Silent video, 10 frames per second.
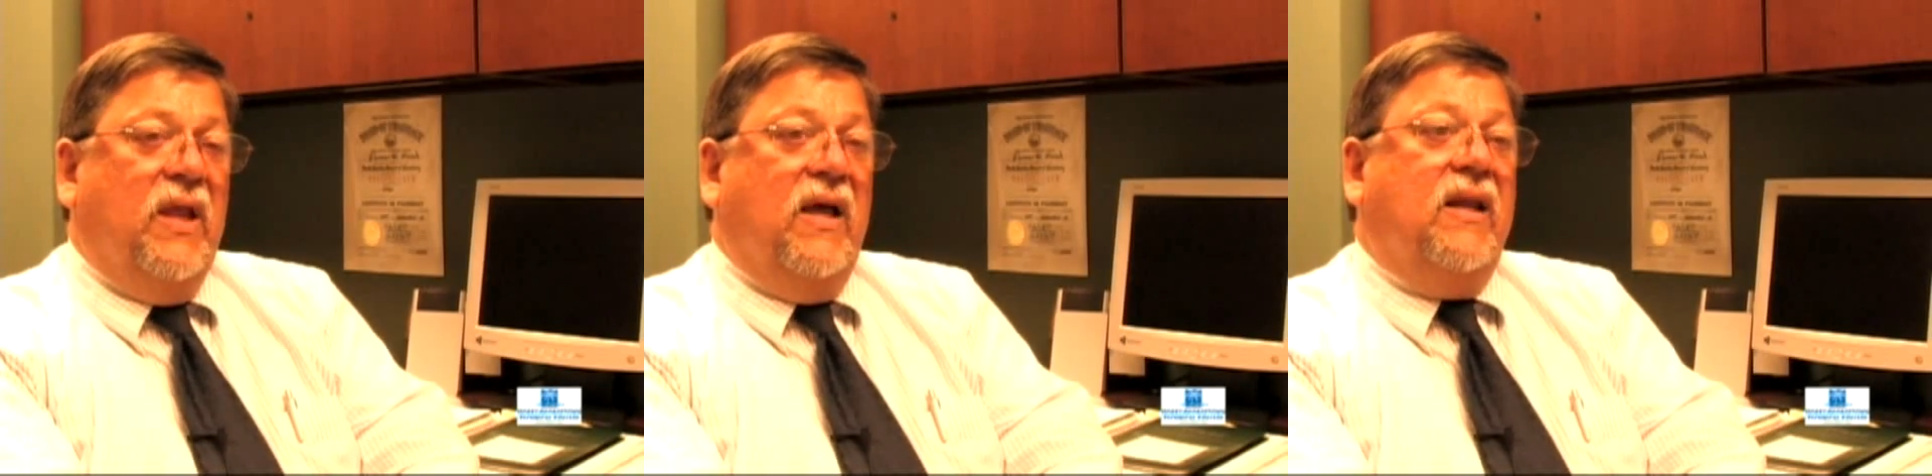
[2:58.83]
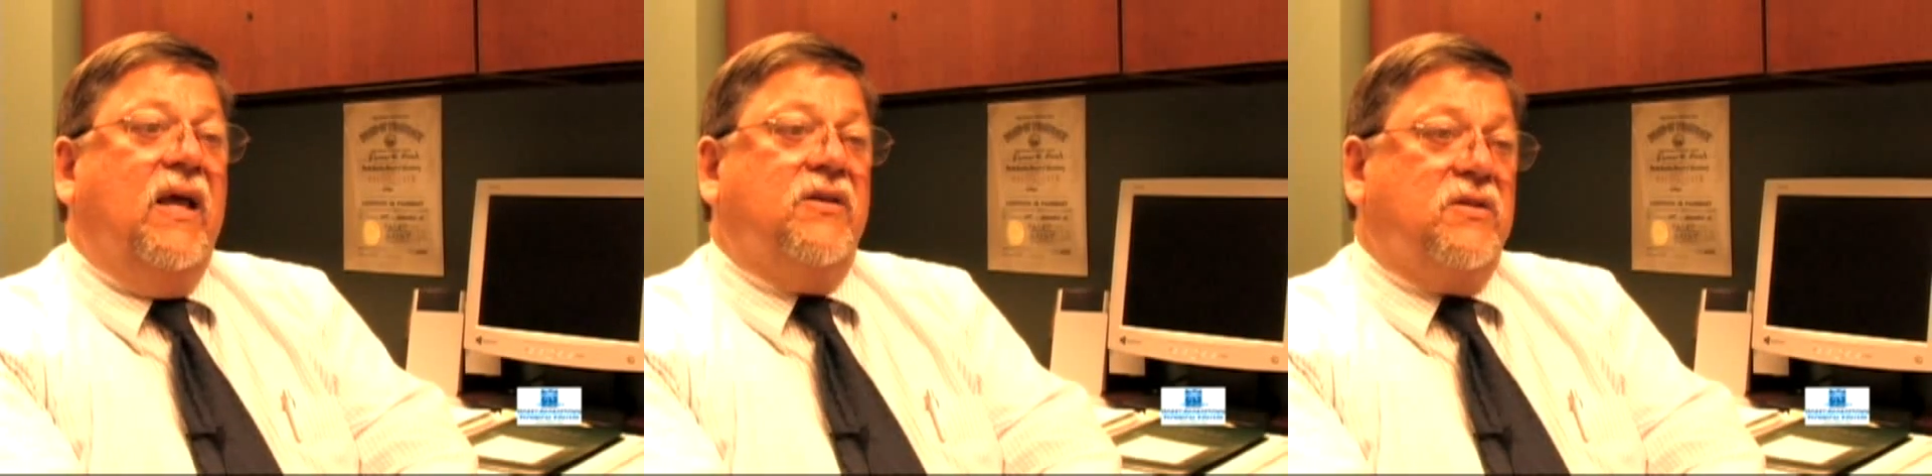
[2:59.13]

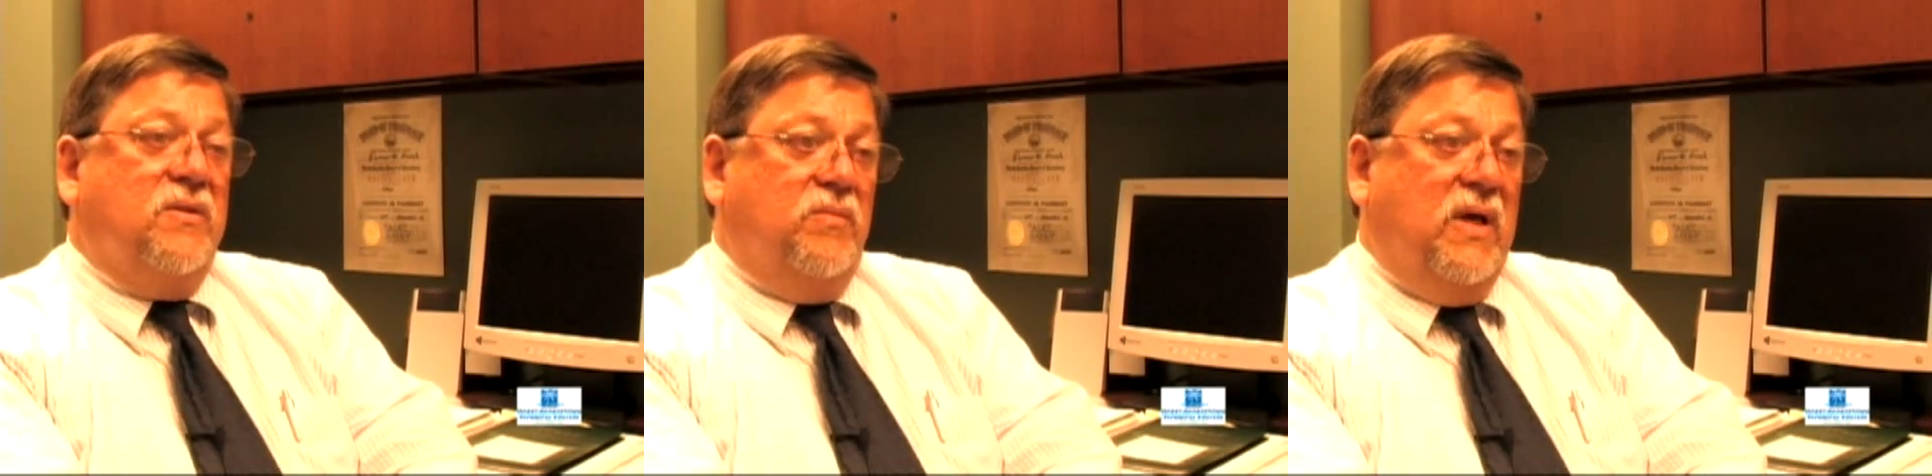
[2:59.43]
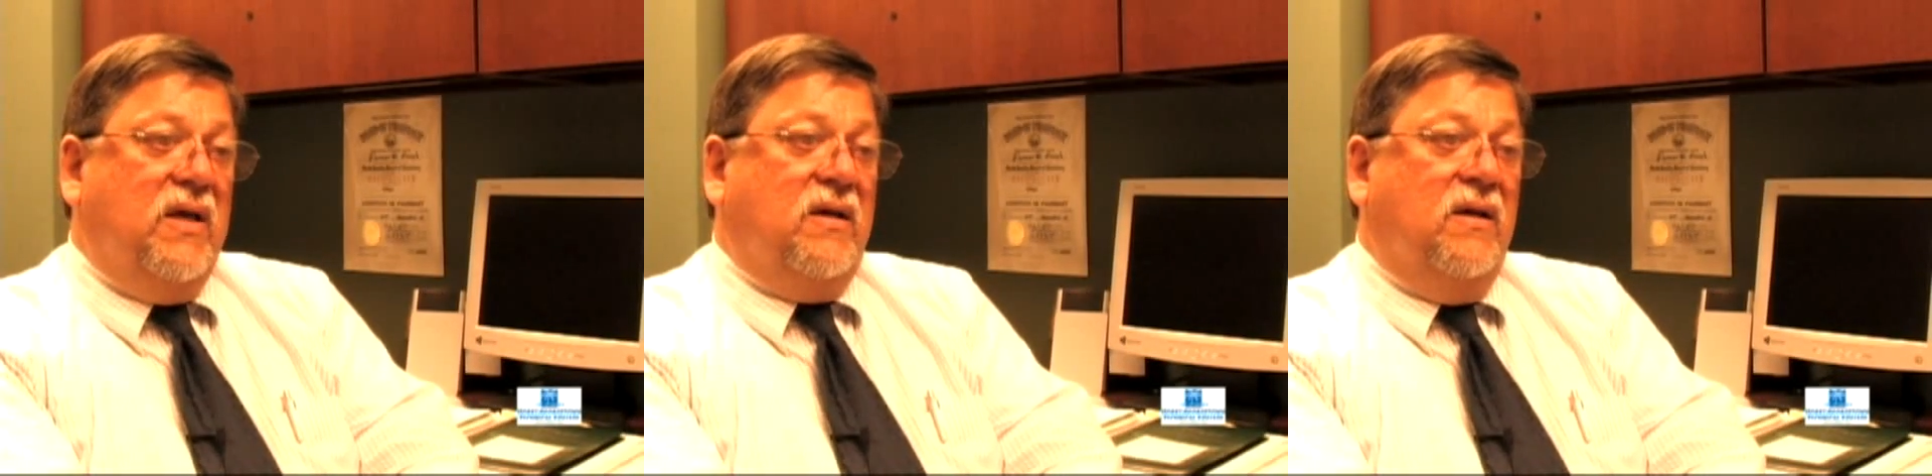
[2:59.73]
and has to
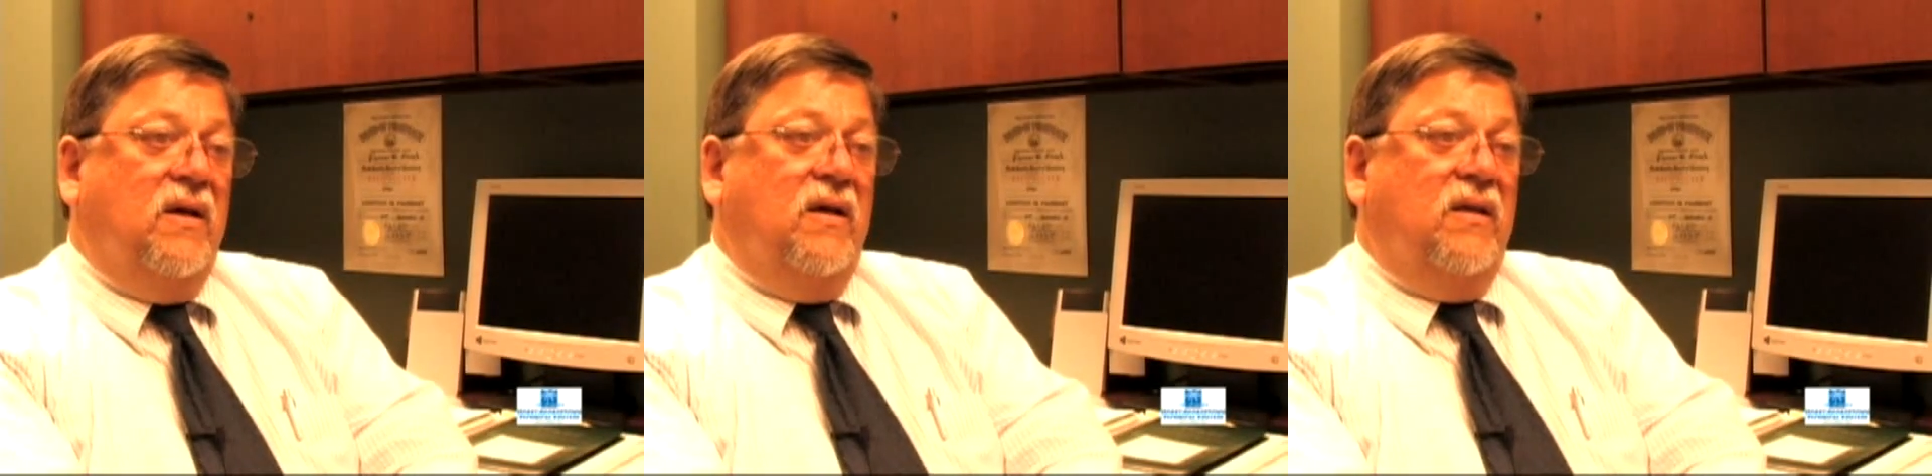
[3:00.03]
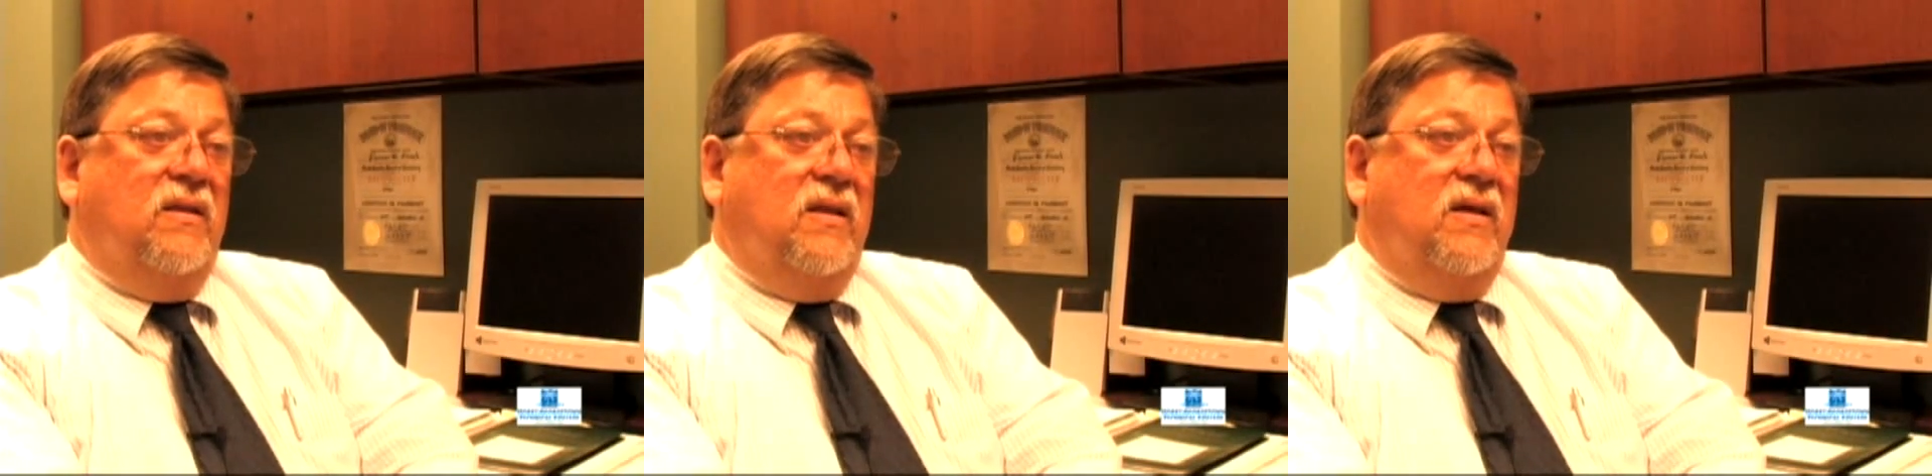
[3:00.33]
make
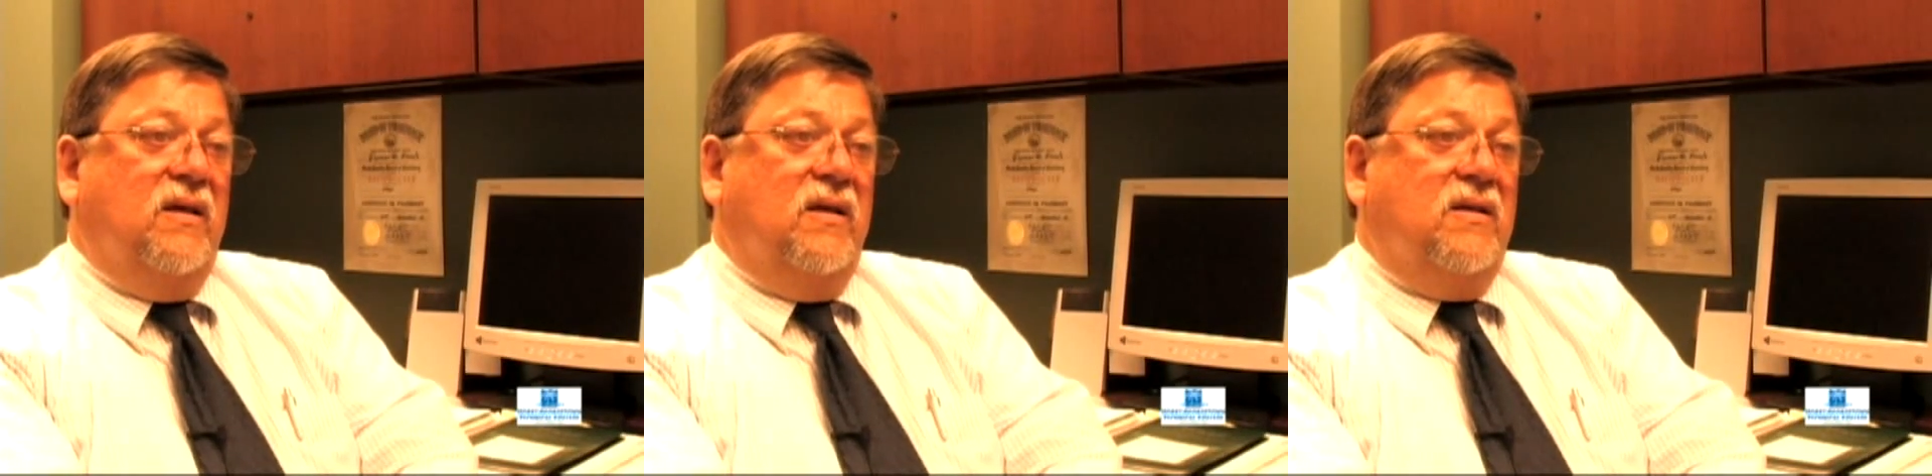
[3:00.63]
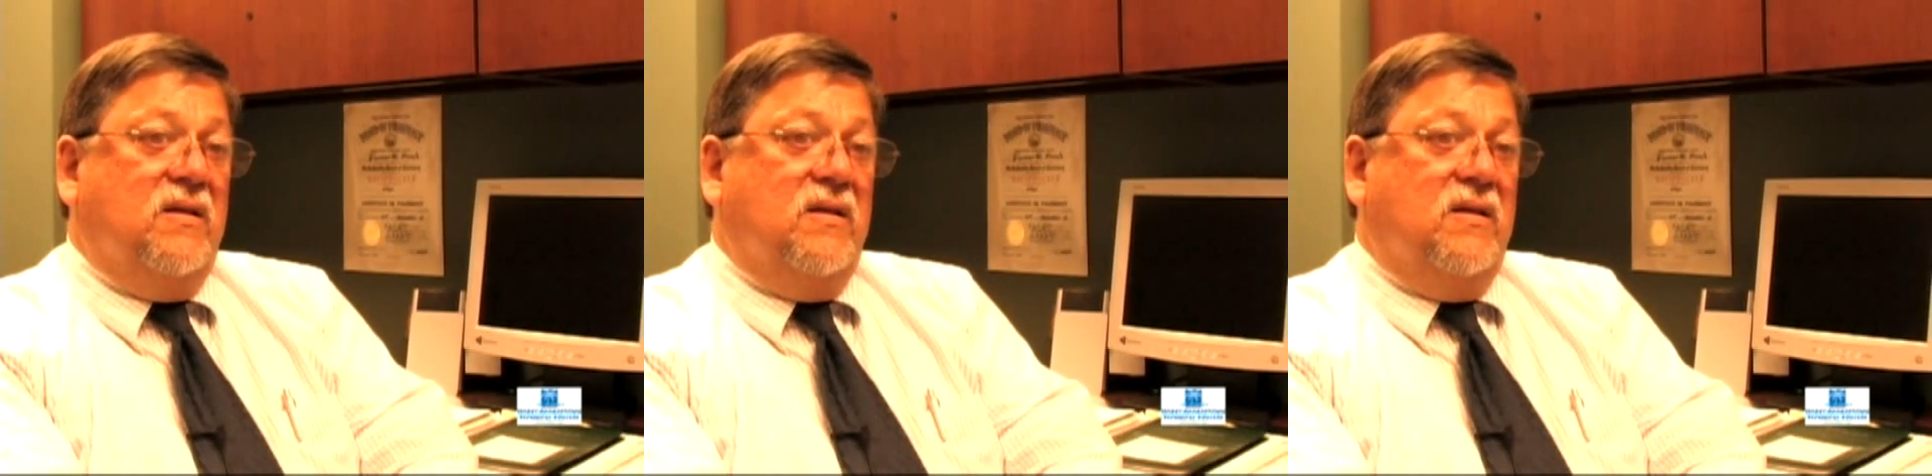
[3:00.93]
the